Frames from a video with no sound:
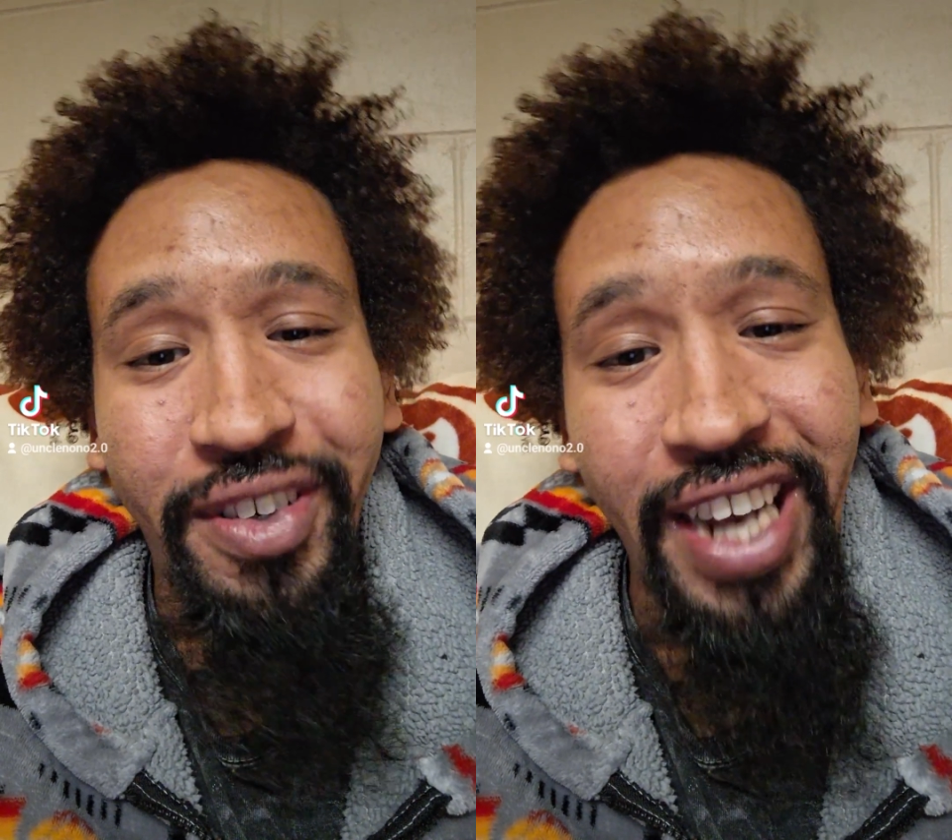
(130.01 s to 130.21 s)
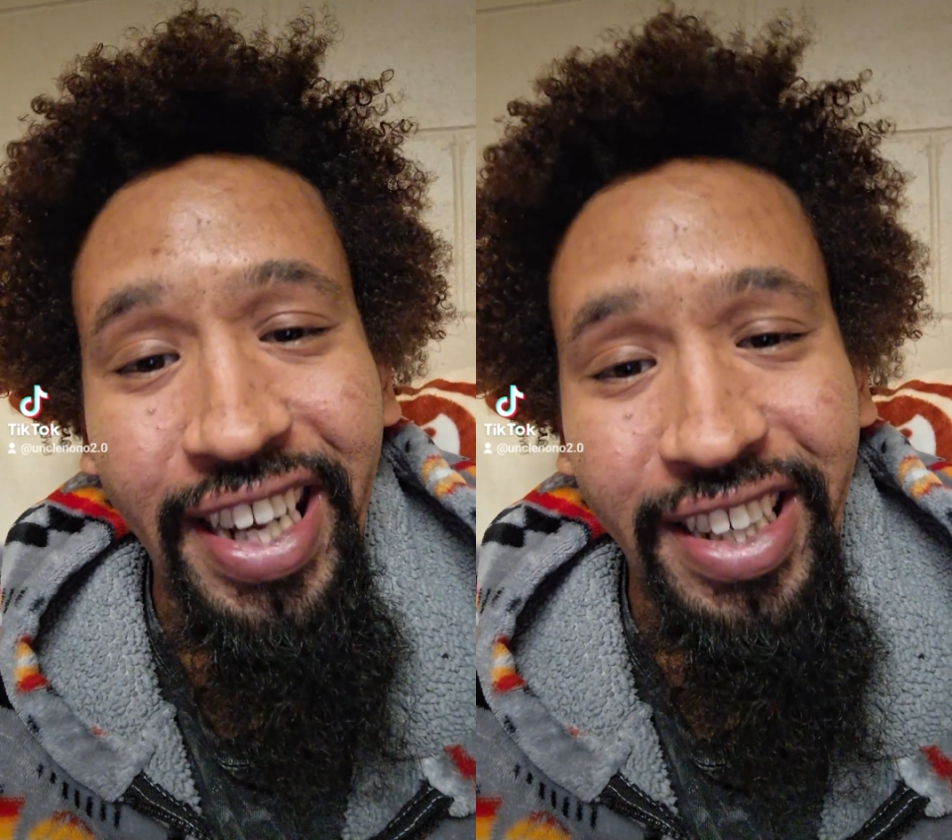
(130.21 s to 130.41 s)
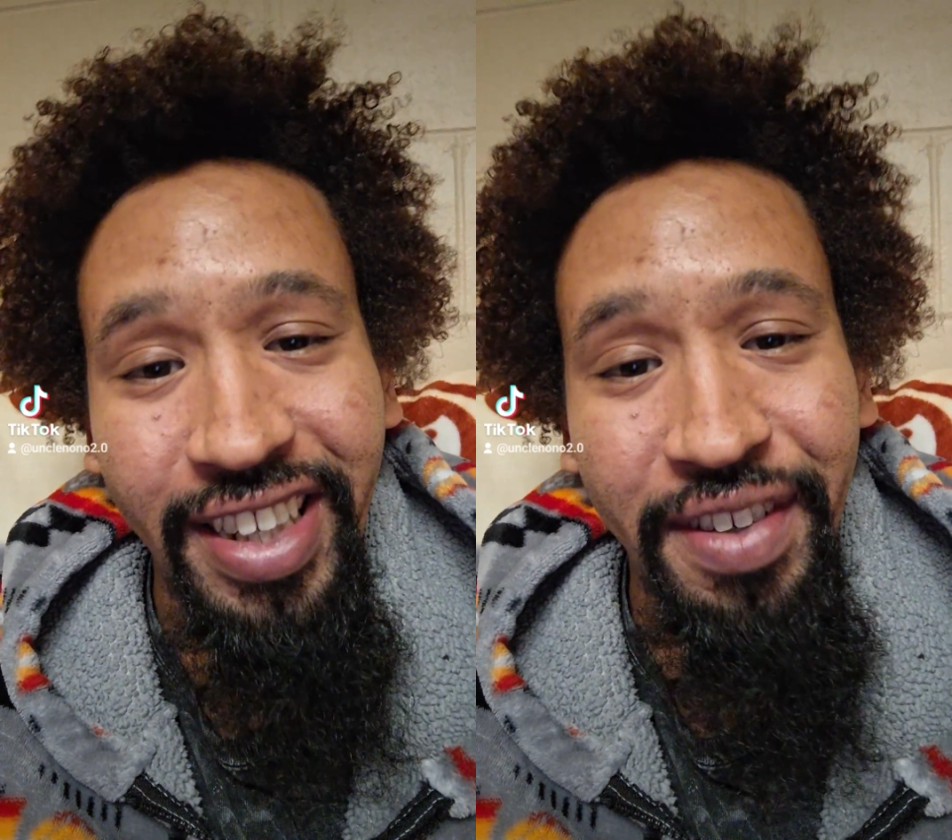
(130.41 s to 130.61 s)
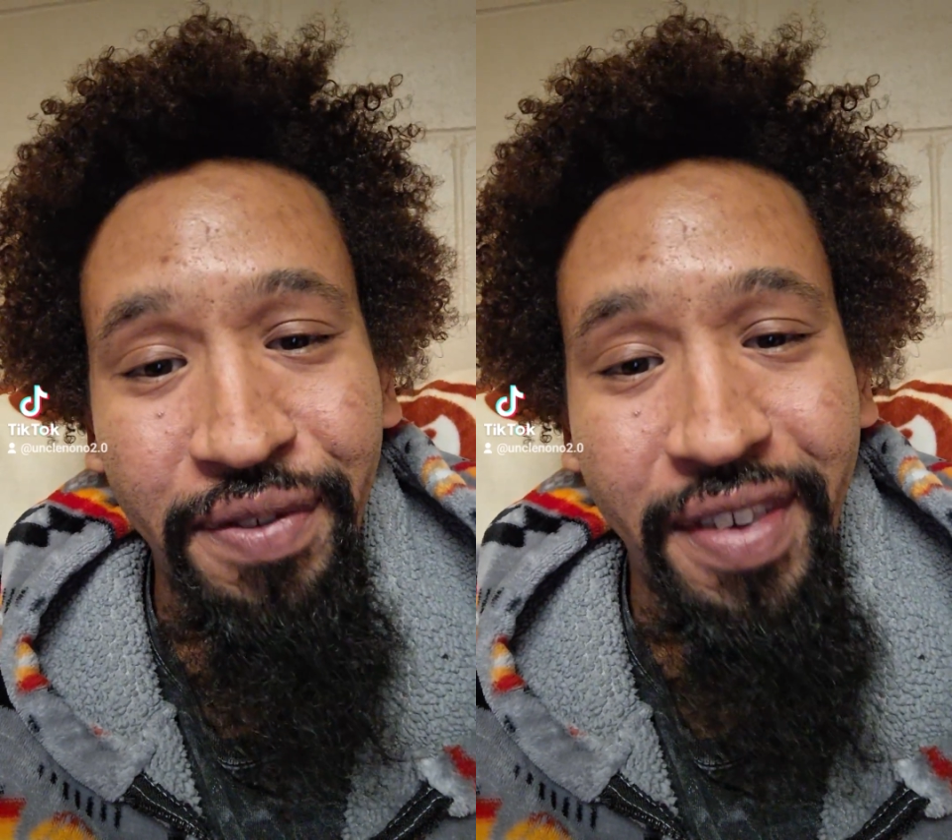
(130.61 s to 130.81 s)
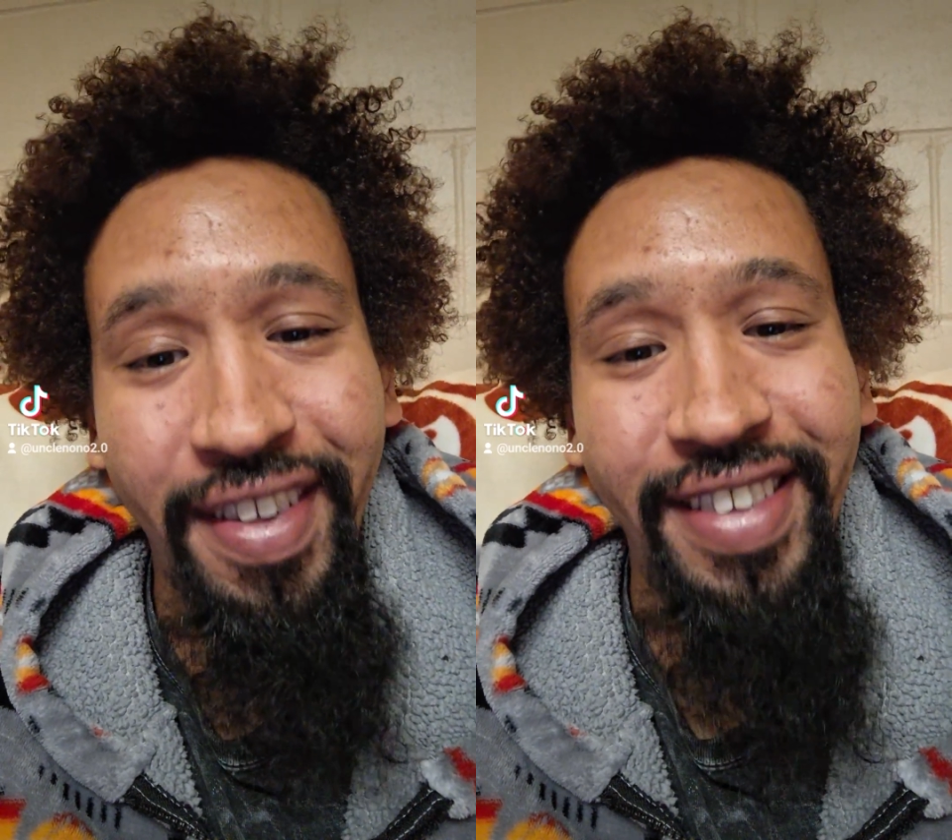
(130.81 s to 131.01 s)
change it
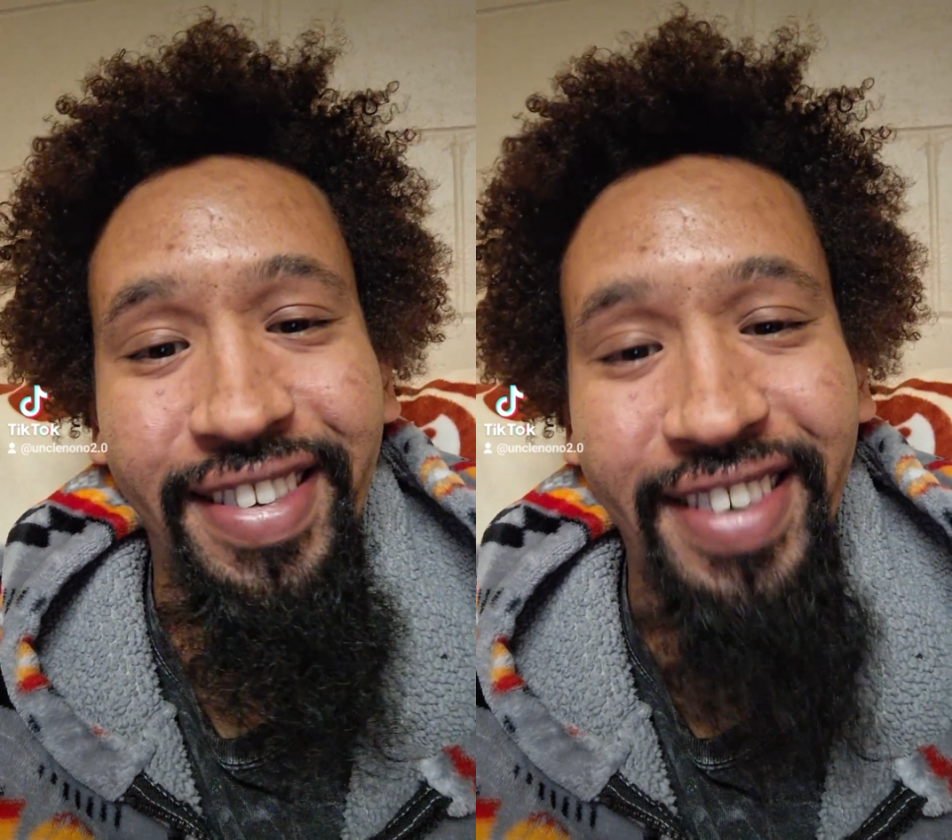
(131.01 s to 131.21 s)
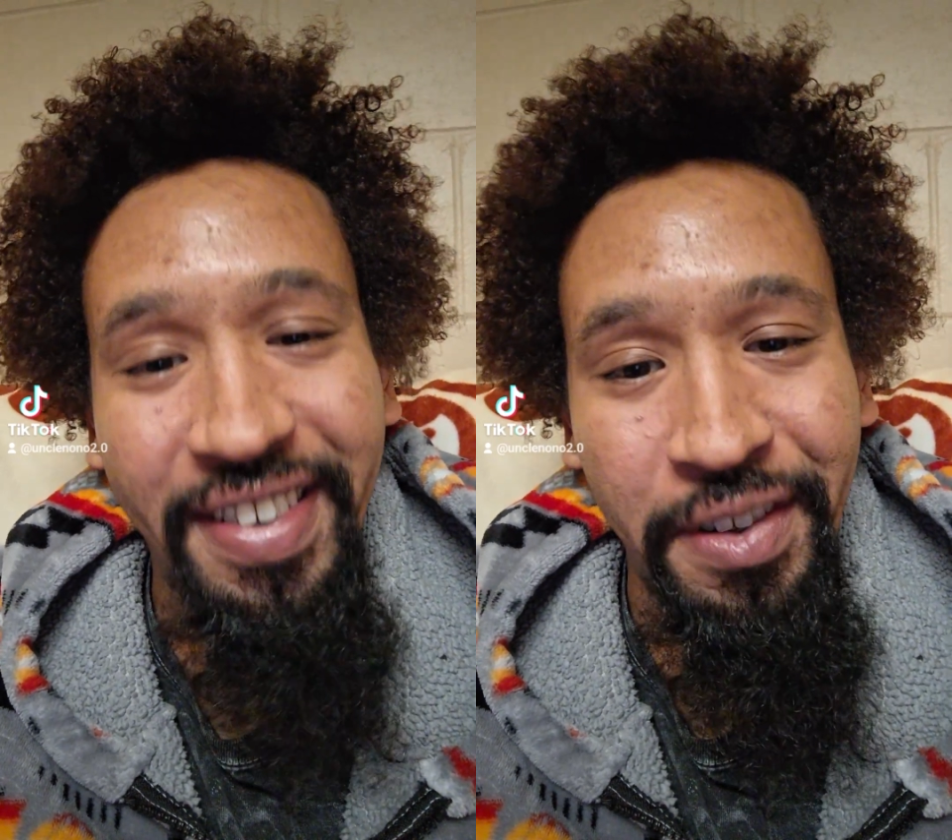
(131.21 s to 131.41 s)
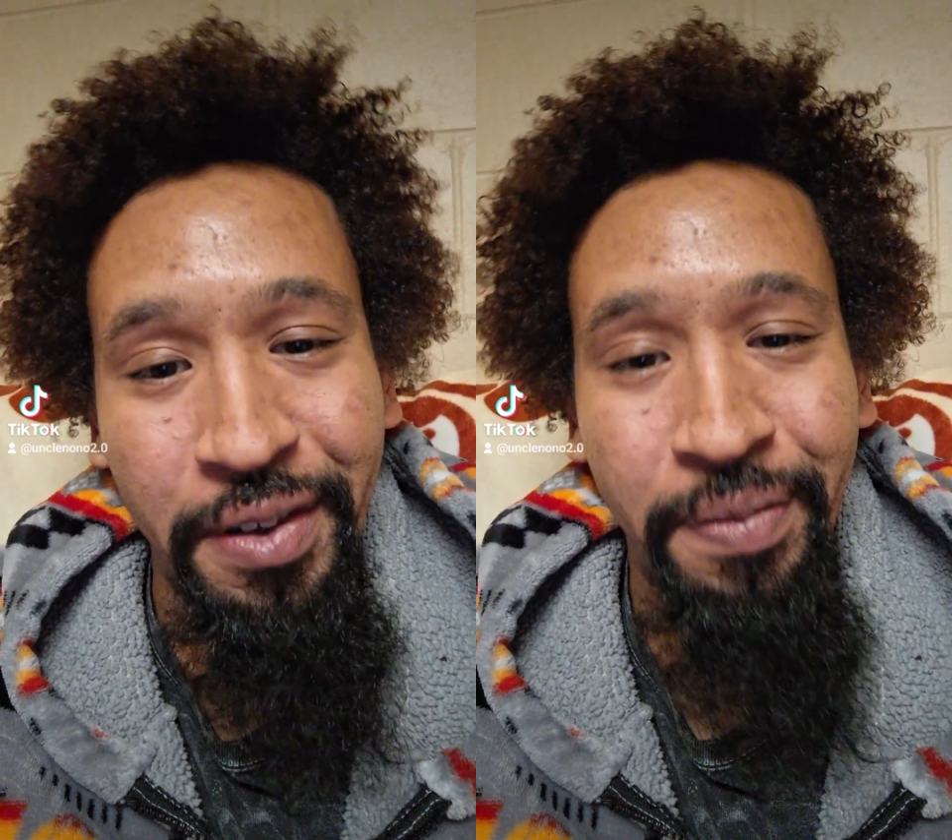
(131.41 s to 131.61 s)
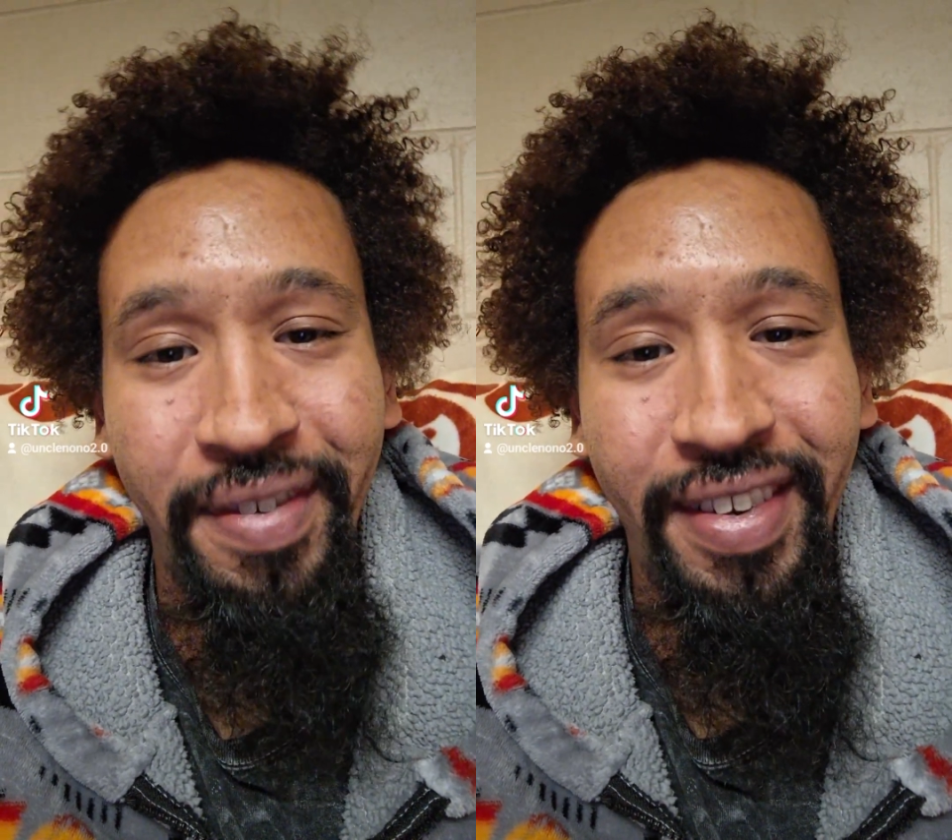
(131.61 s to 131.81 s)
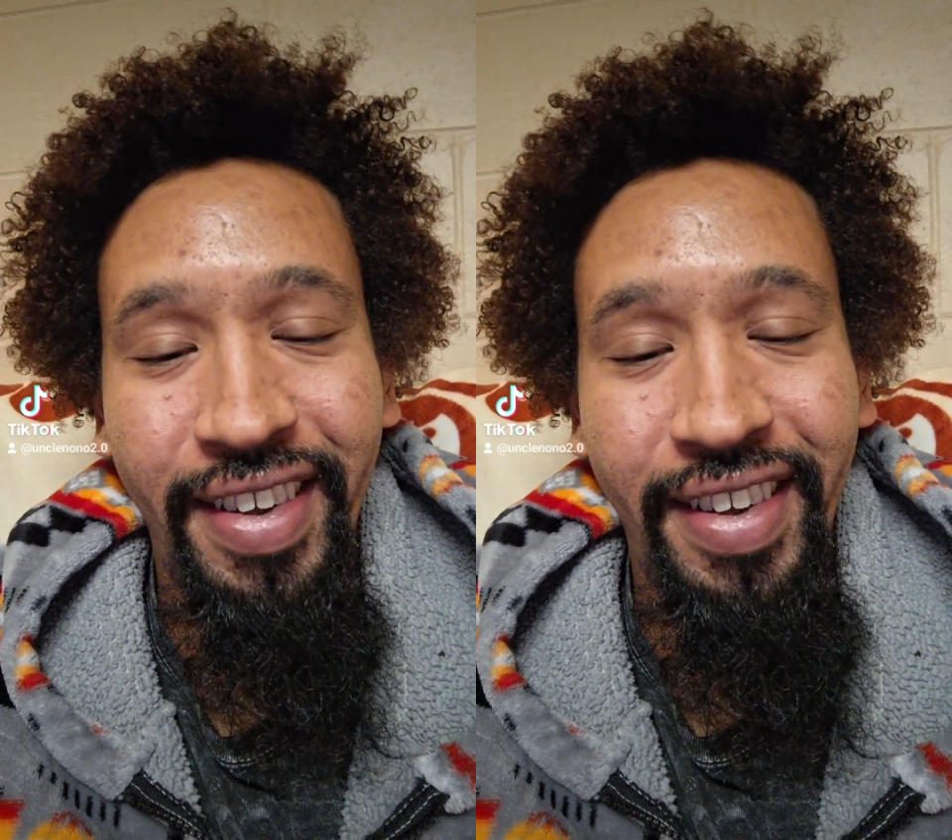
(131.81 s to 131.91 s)
within the system.